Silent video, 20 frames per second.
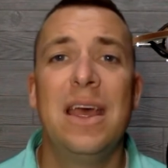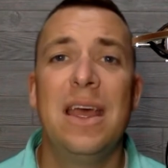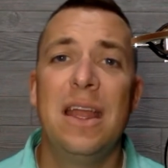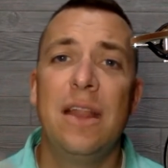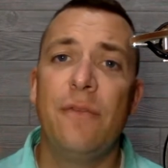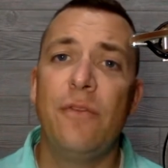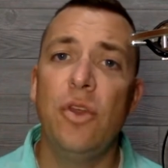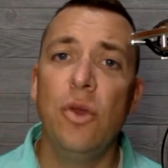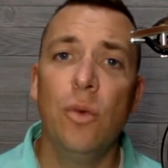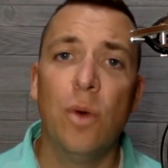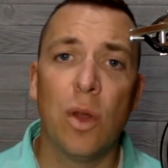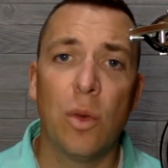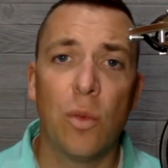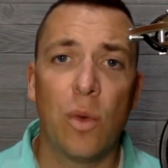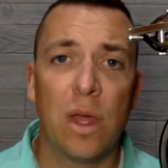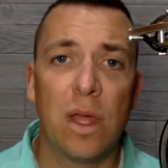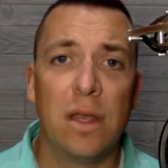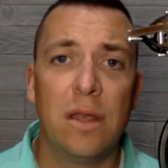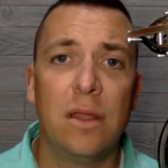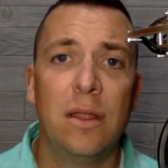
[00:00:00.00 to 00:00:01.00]
And if you want to
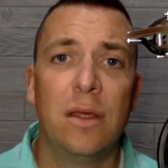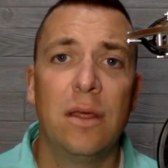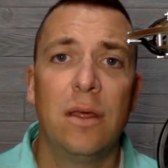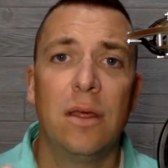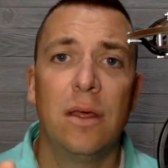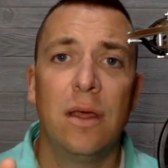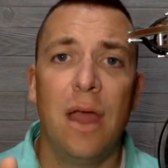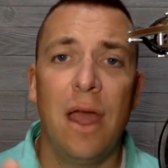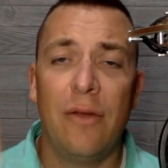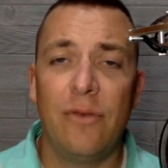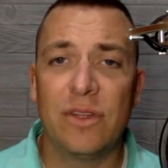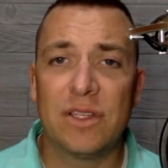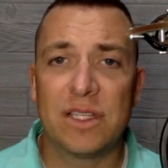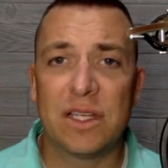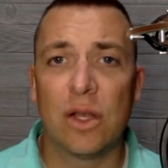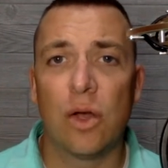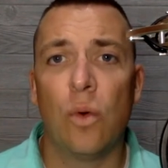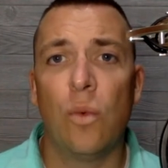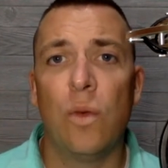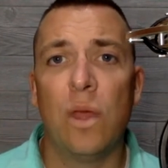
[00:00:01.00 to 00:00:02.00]
win every
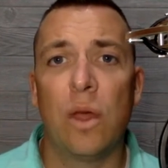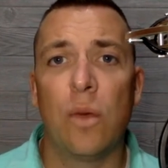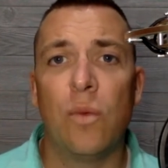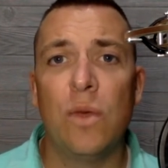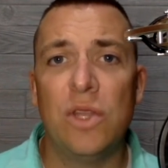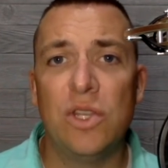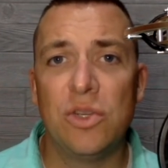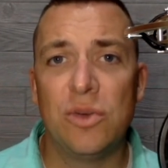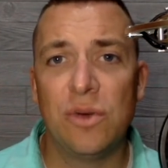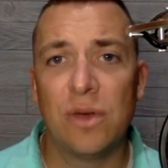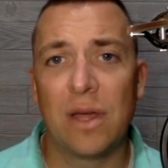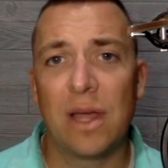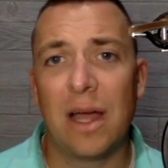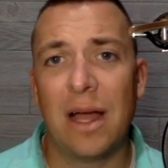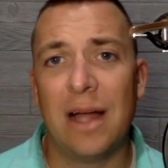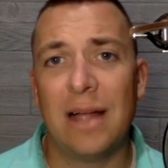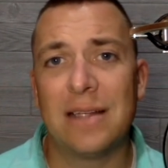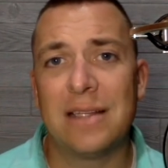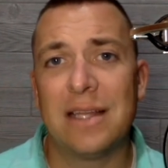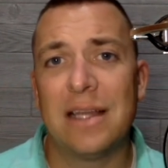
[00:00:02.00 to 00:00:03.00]
single week, we do a
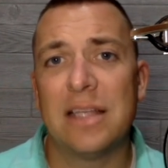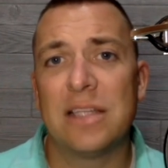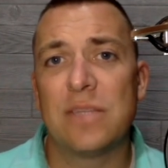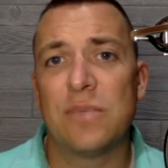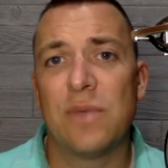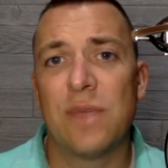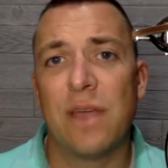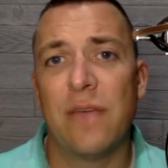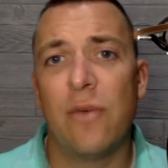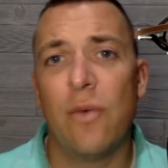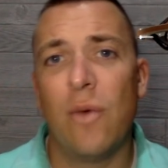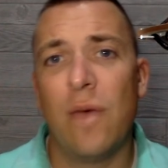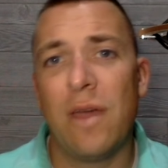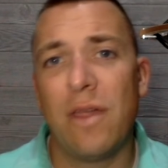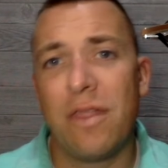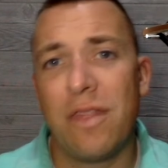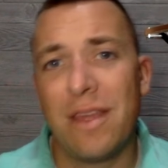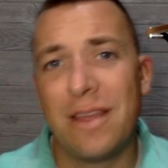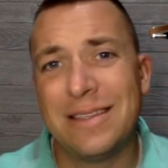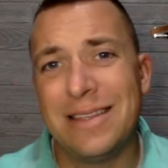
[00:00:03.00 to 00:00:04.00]
contest. We give away
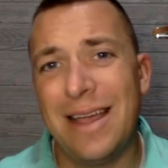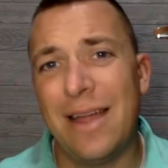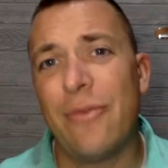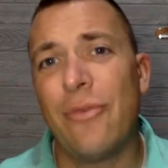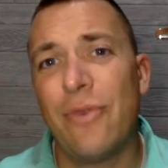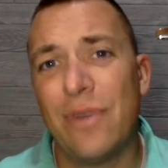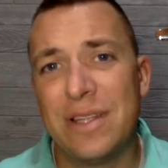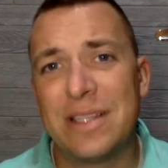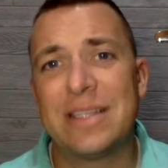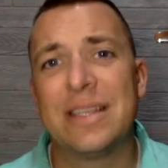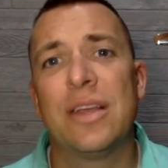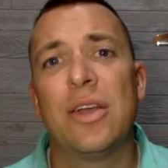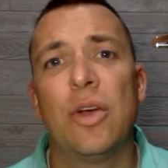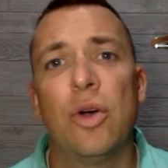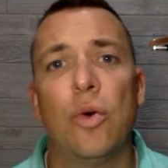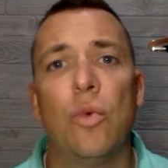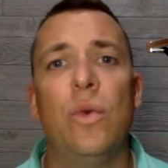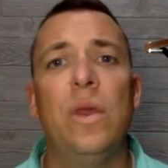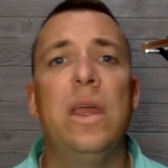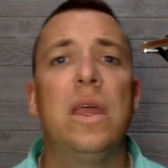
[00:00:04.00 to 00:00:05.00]
things every
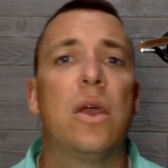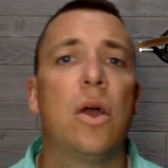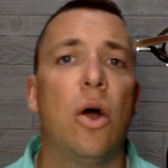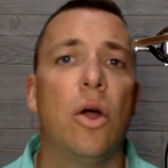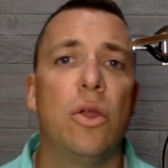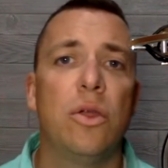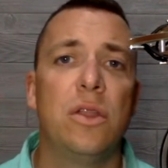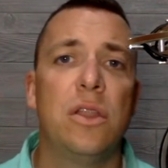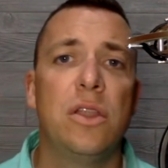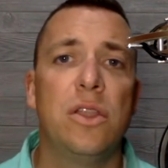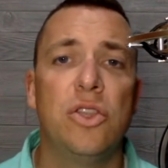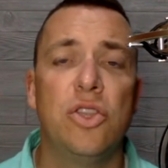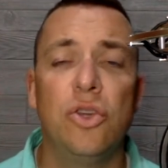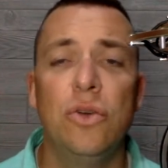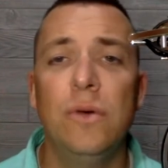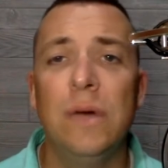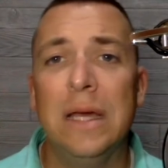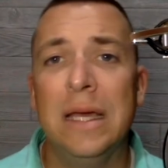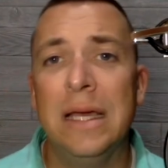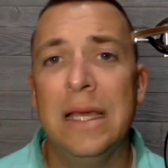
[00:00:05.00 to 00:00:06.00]
single week. All you need to
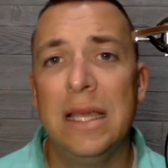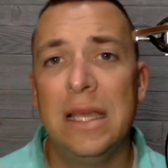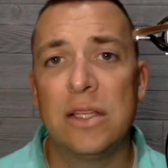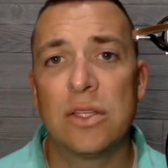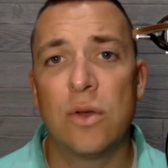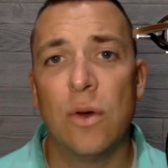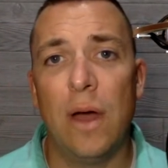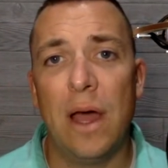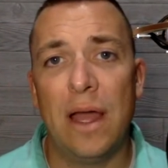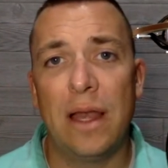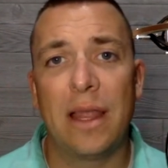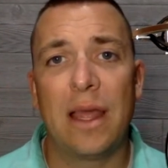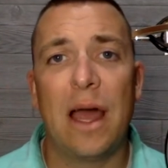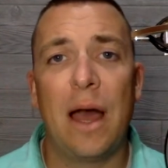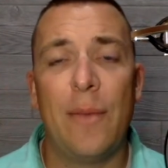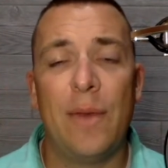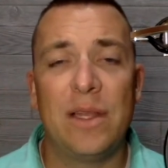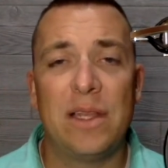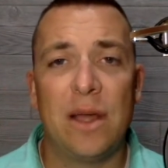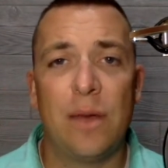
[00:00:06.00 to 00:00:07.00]
do is go ahead and
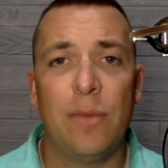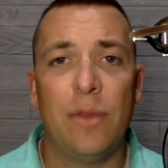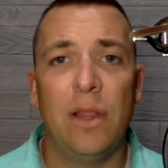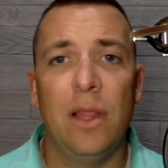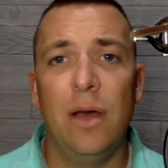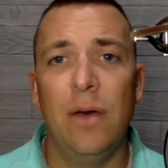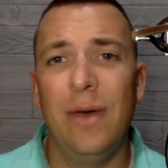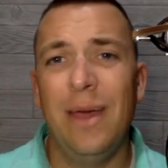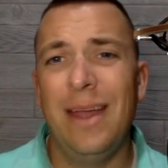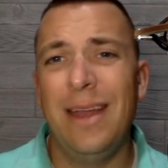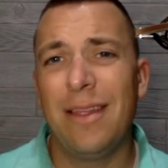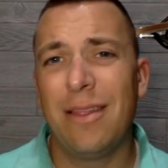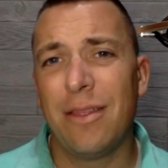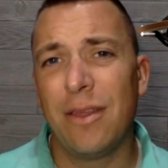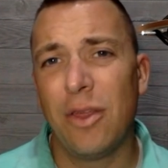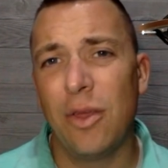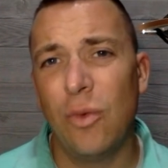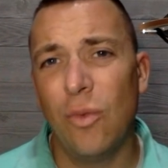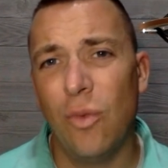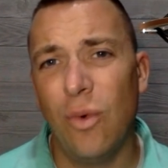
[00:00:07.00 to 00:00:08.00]
comment down below
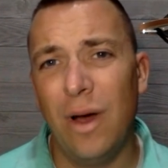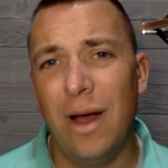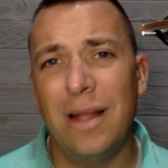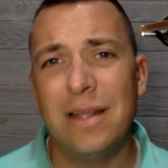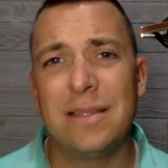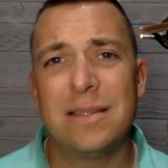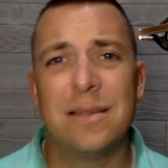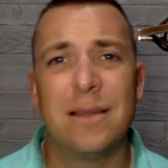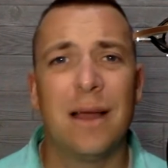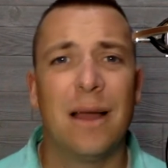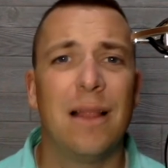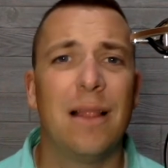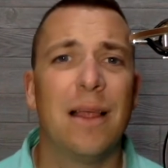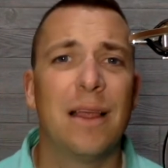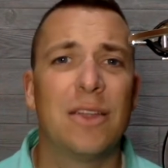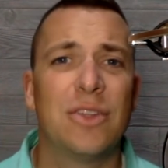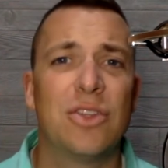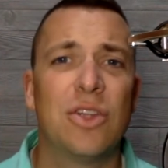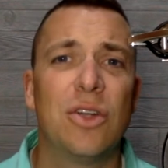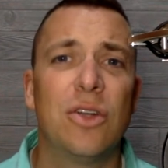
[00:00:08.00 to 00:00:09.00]
anything you want. I
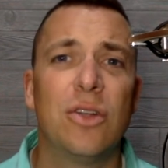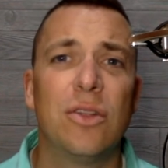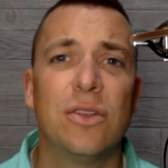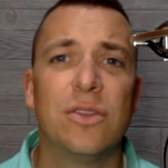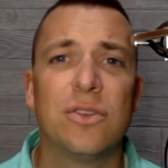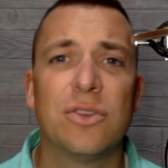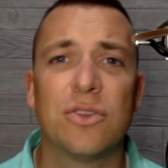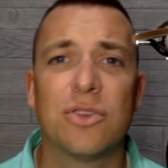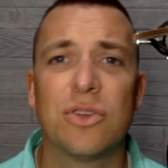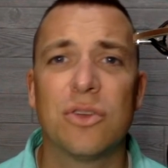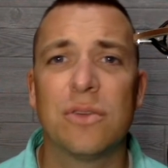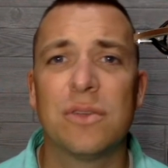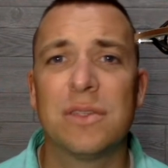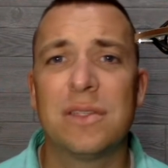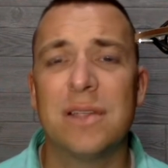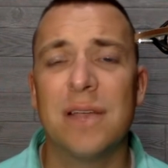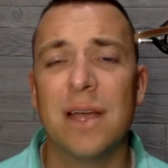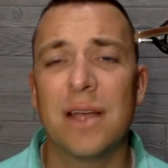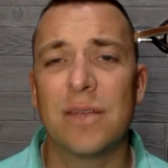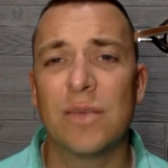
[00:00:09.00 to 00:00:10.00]
like turtles. Your show
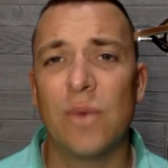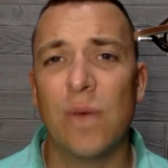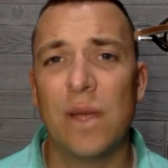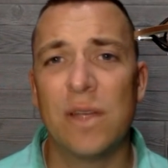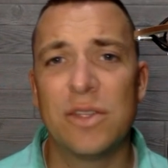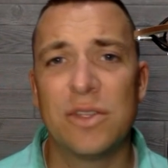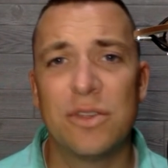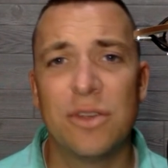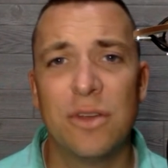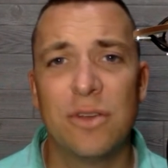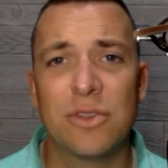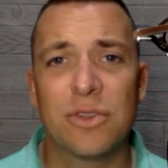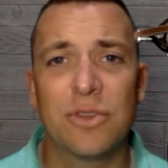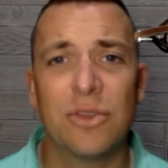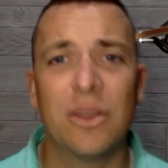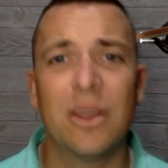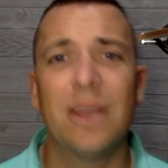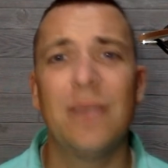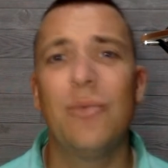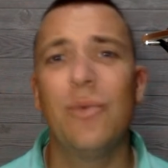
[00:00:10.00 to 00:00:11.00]
sucks. Why is your nose
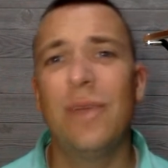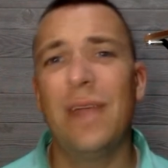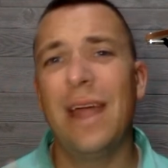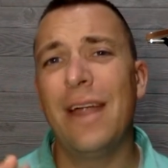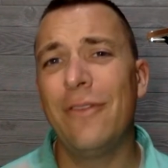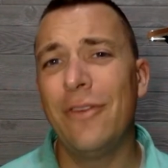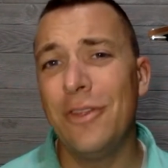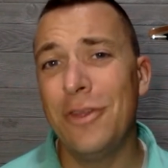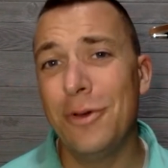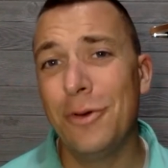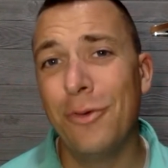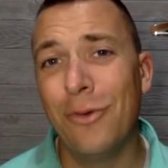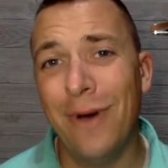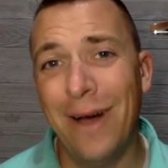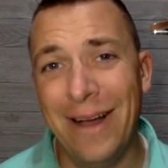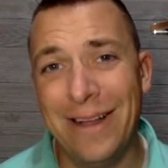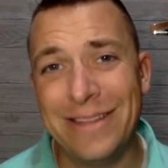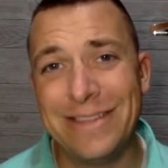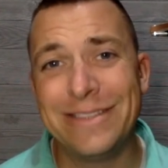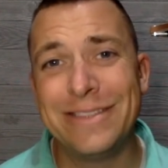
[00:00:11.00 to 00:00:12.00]
crooked? Whatever you
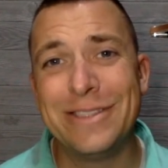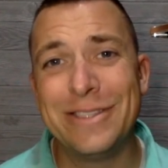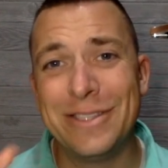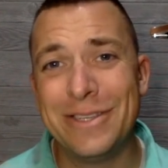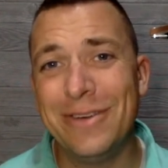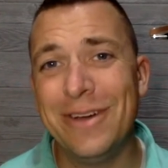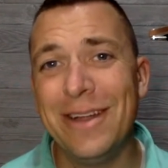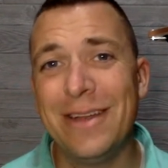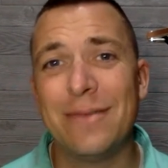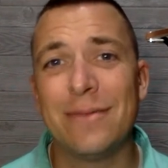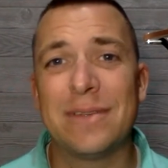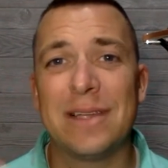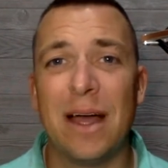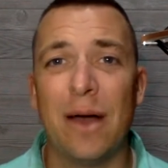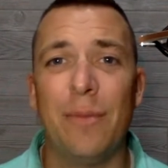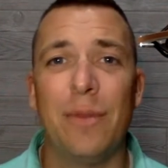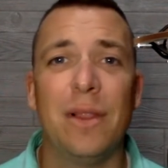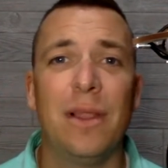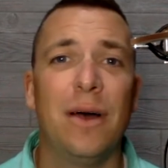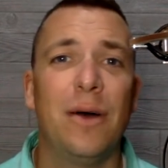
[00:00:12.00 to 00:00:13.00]
want, do it
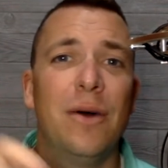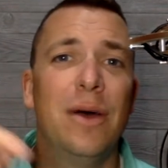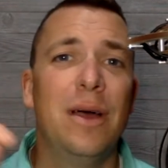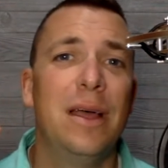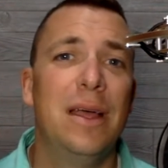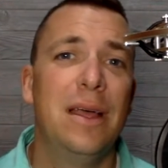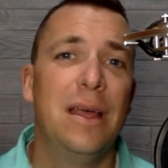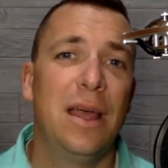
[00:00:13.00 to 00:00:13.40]
down below.